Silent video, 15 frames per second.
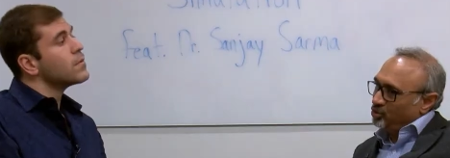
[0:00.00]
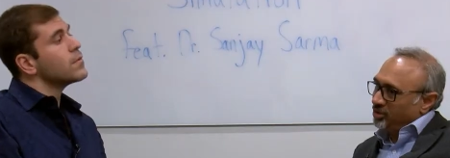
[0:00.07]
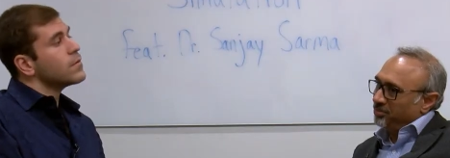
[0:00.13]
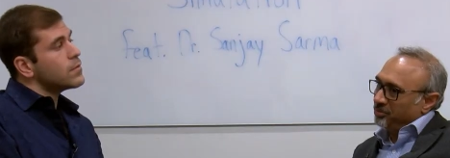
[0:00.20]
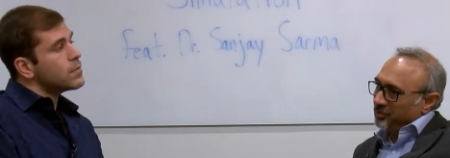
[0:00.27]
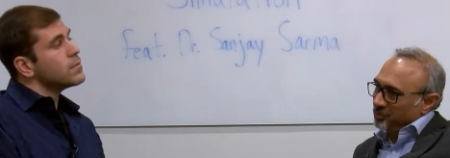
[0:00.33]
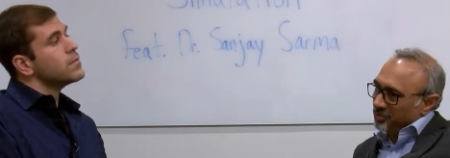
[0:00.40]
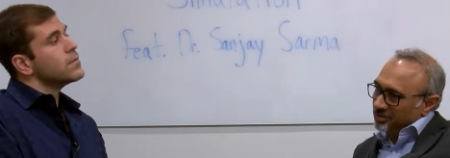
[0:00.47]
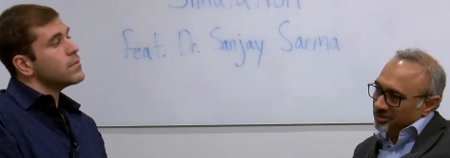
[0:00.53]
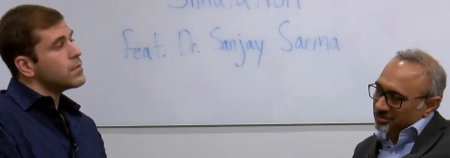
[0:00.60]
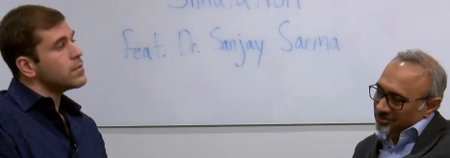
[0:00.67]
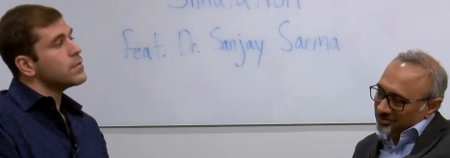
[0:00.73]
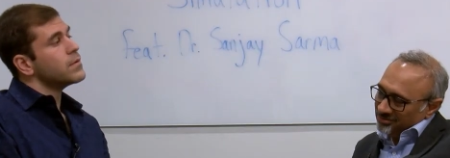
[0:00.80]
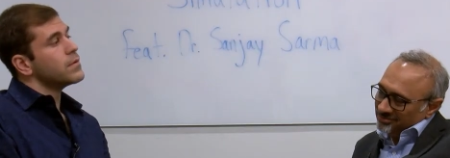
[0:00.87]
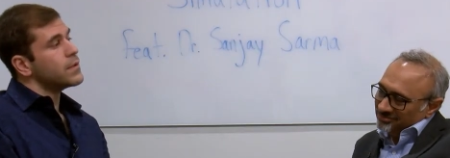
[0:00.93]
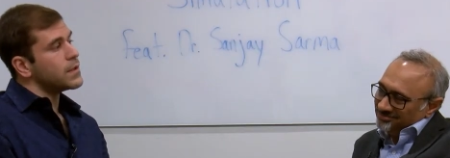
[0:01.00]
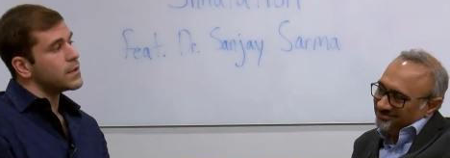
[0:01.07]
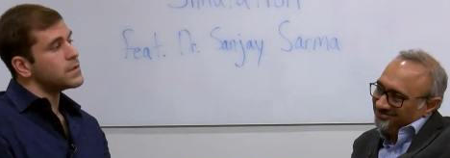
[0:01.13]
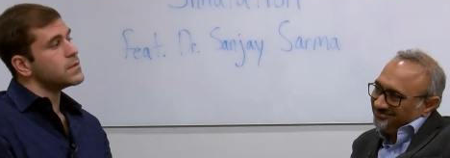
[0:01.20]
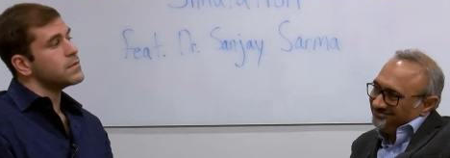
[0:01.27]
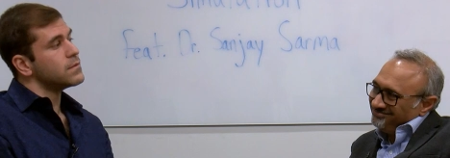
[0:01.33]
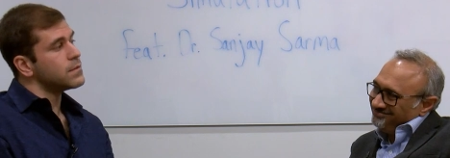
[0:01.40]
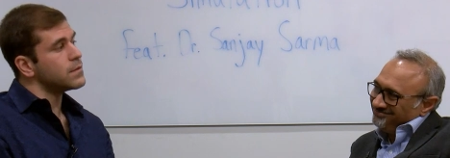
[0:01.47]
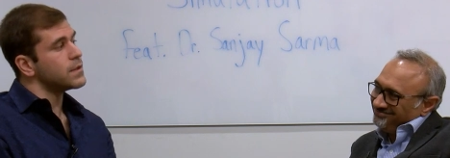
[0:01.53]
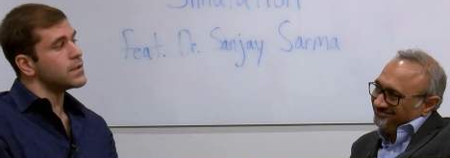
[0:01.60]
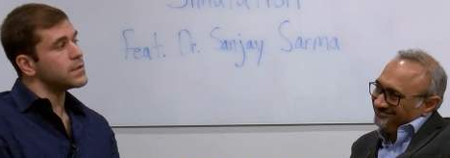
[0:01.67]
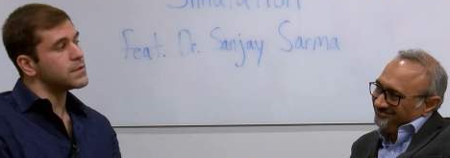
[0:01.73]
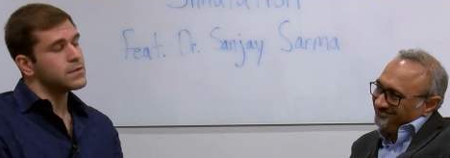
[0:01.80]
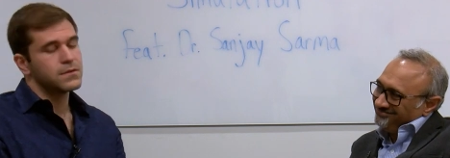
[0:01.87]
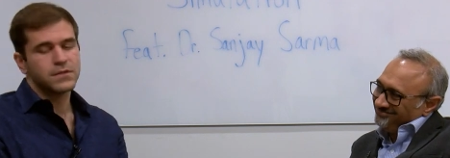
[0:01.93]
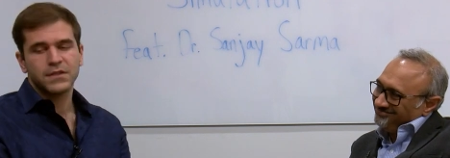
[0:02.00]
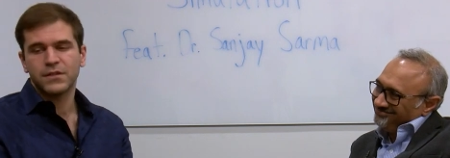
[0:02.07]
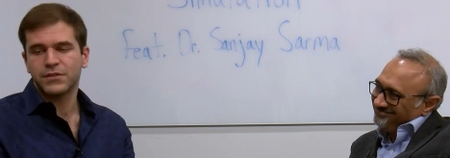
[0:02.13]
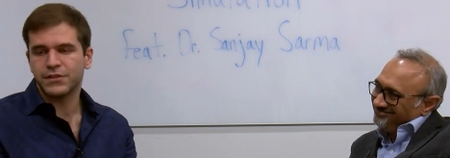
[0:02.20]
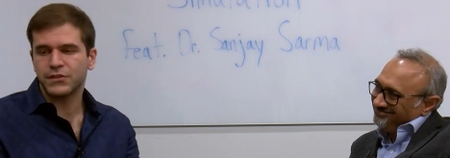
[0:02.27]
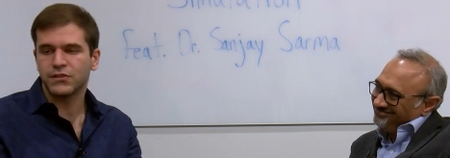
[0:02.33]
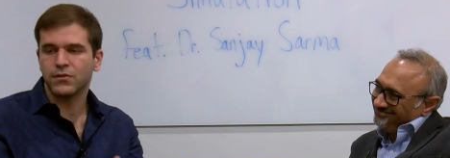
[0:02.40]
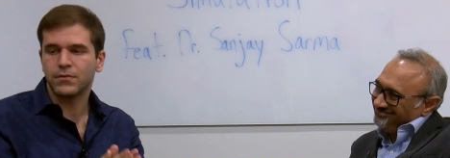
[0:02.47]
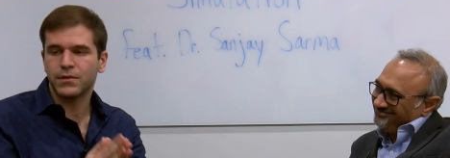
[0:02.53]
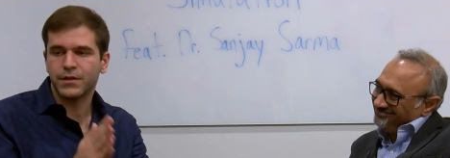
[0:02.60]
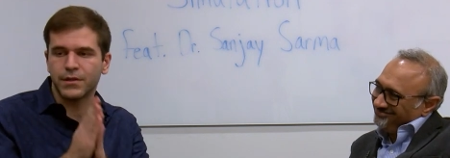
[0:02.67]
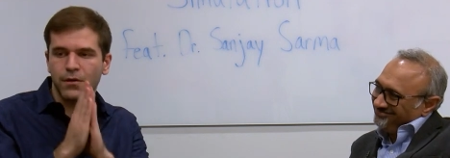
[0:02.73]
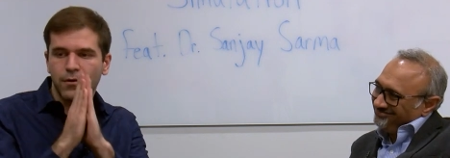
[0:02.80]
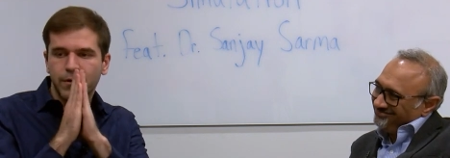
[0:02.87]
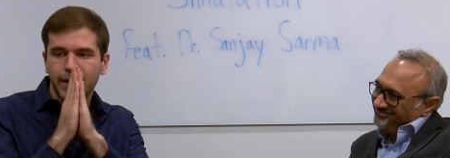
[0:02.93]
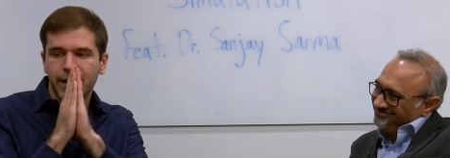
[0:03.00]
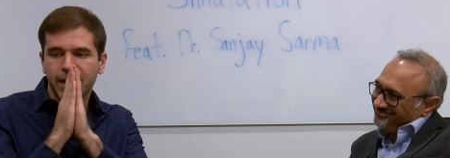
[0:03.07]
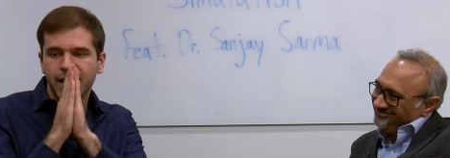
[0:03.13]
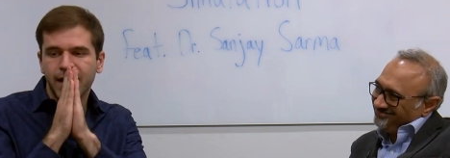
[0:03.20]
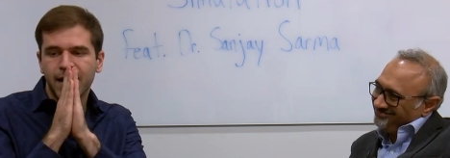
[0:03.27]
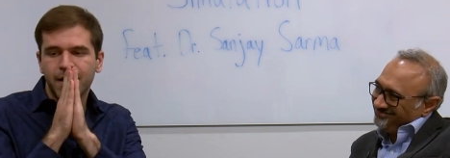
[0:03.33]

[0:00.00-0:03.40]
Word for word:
Speaker 1: something with it.
Speaker 2: Yes, yes. Sanjay, so good. Okay,